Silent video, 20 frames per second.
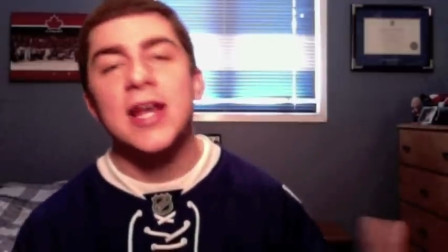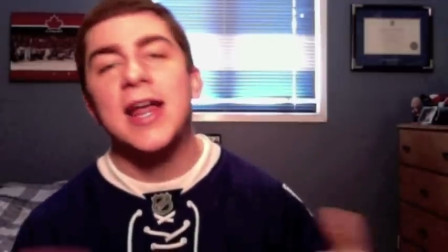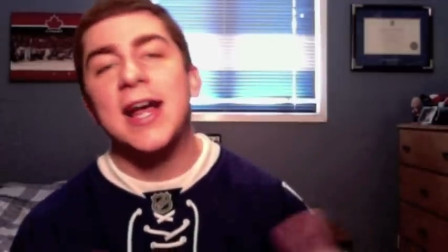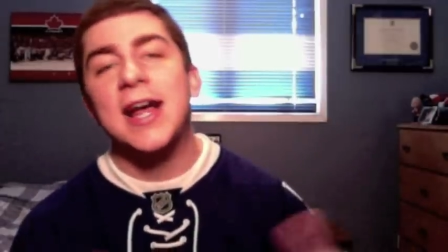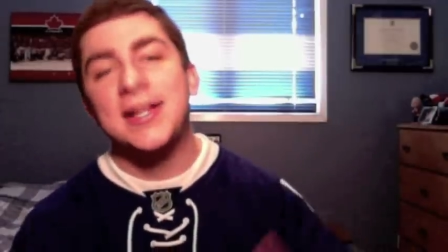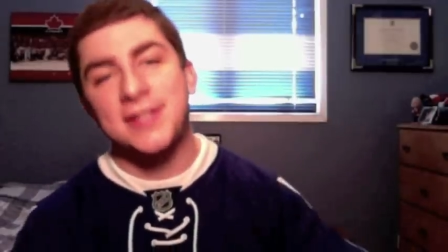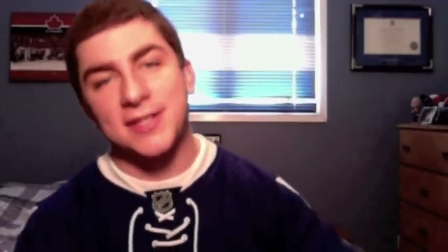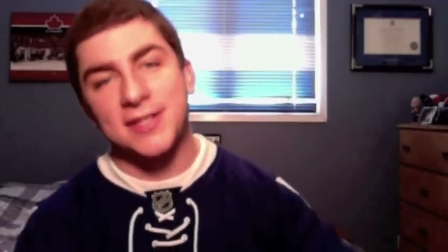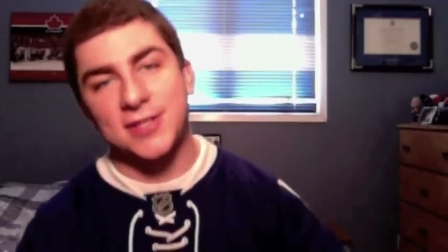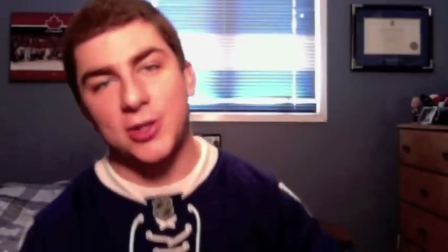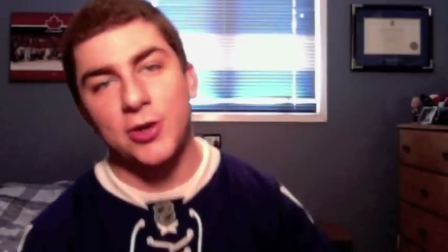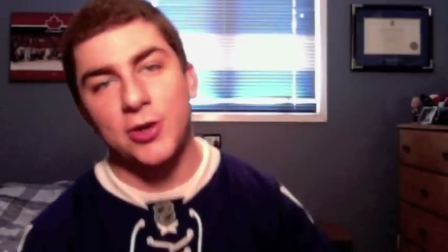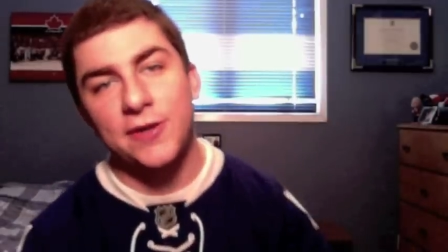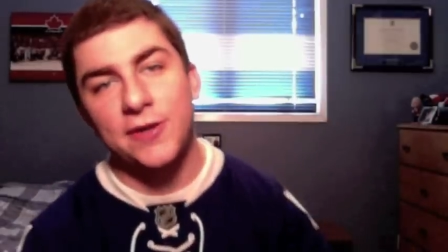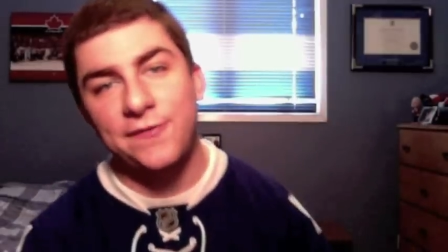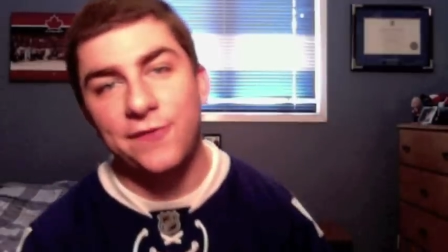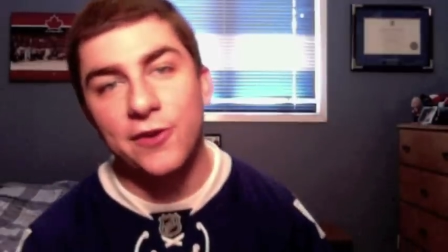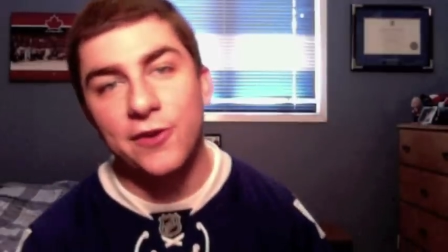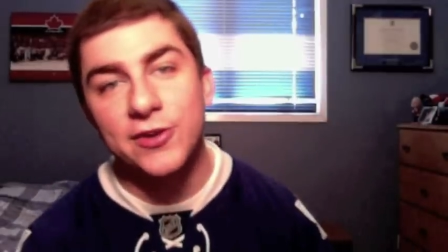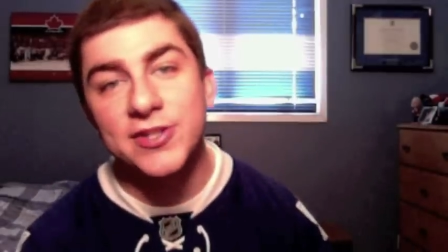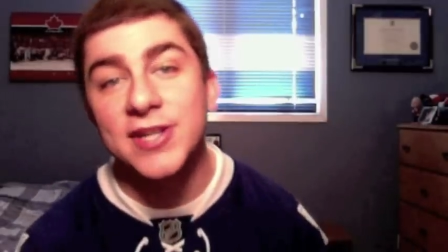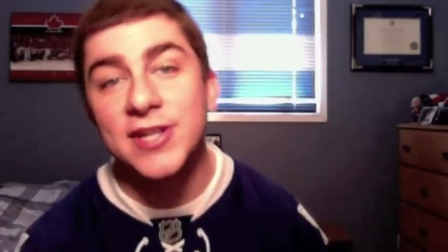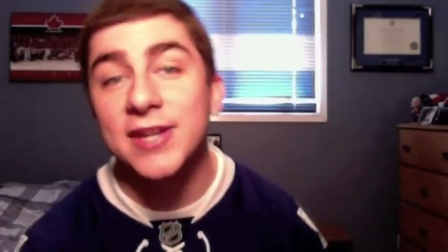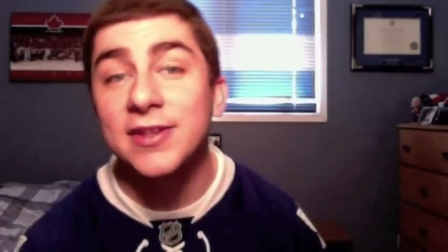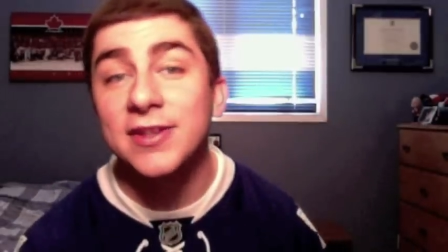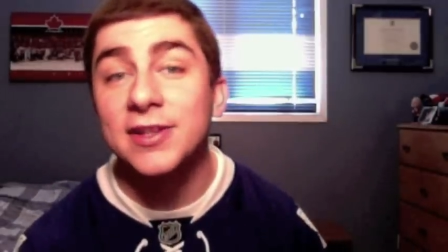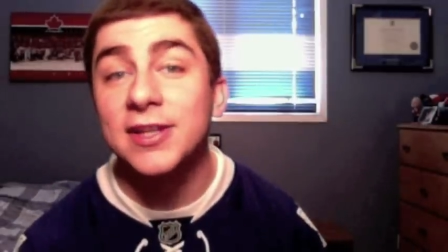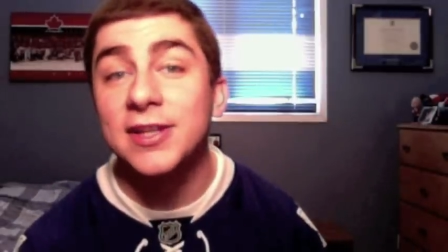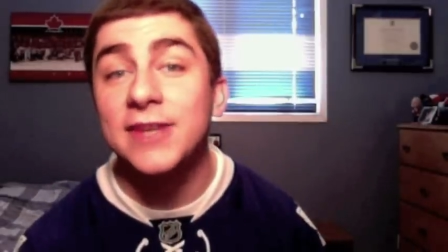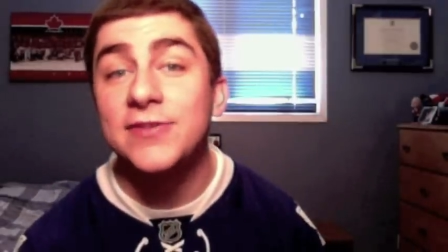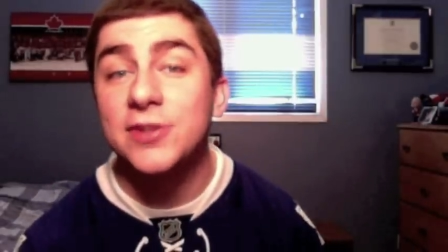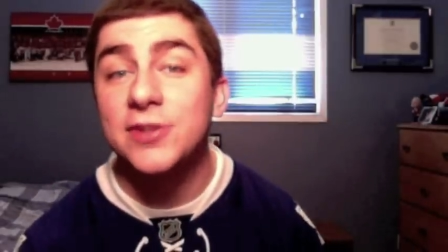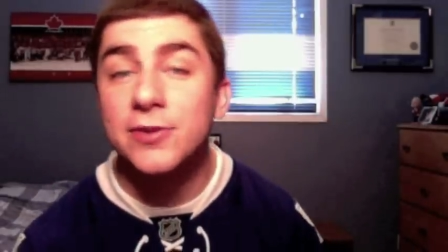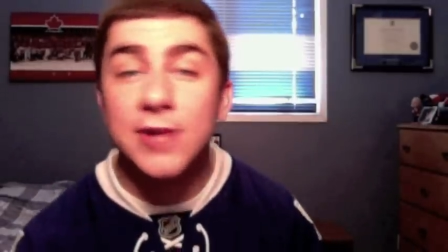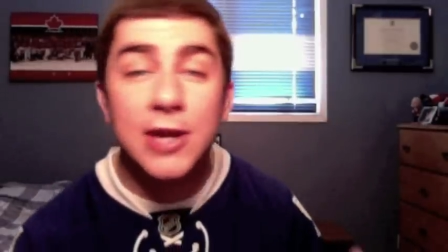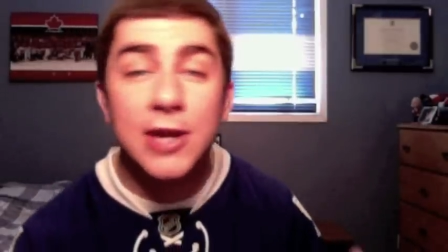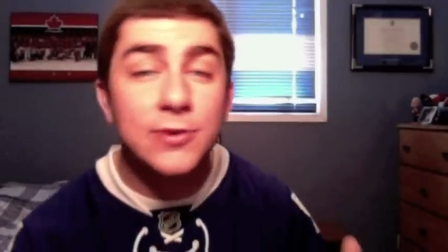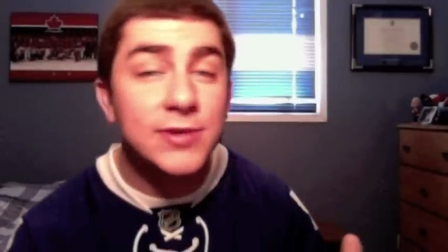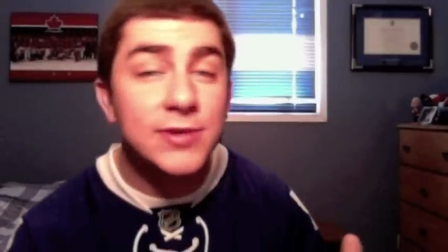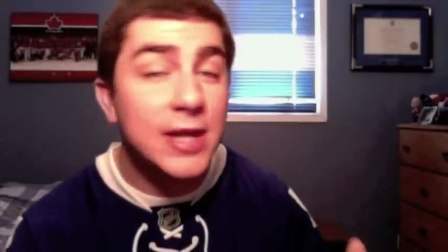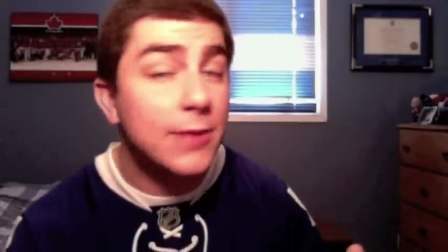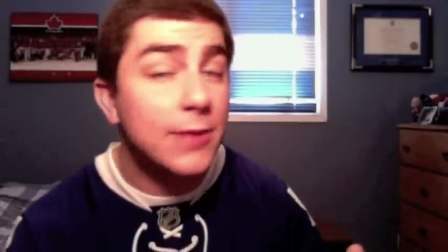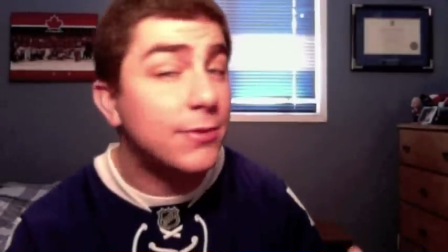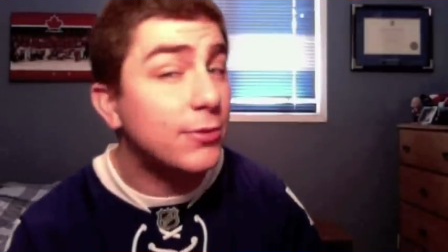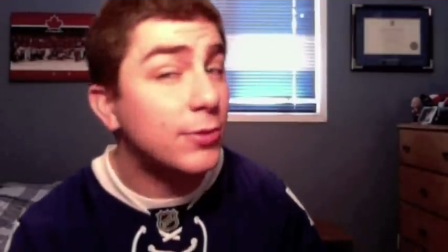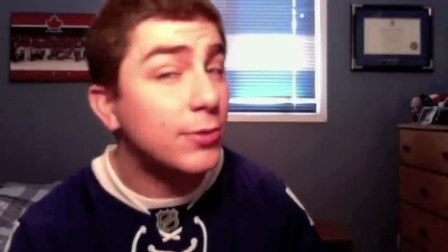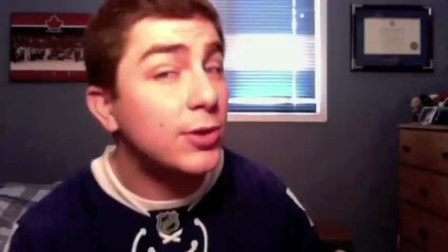That's his 31st, and the Leafs are now down 3 to